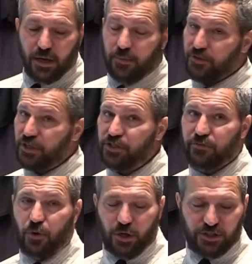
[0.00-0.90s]
But this,
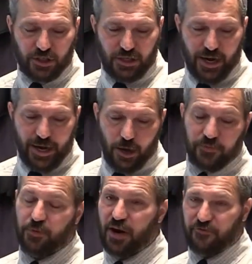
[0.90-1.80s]
of course, did not help
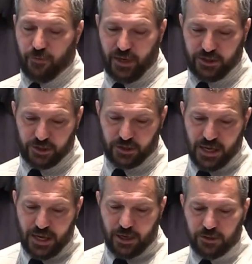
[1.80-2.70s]
the Reformation.
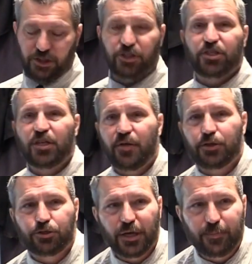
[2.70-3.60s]
It was just another
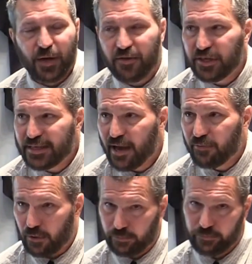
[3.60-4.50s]
trick by the
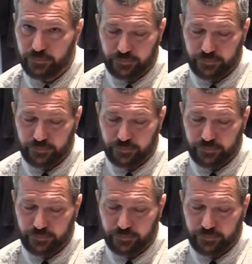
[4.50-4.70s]
devil.